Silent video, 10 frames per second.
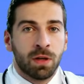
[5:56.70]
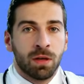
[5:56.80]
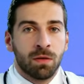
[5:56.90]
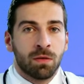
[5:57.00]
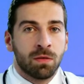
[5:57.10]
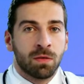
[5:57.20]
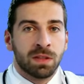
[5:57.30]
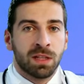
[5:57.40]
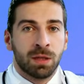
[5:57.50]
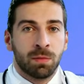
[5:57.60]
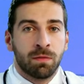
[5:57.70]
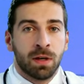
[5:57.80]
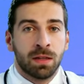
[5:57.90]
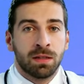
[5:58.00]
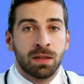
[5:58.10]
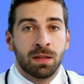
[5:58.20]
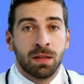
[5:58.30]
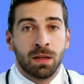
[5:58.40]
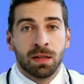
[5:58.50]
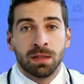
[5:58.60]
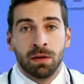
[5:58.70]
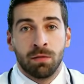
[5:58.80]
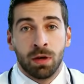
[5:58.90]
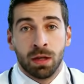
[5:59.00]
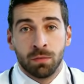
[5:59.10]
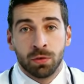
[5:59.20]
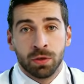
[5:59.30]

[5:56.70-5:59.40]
It's not just your legs that benefit.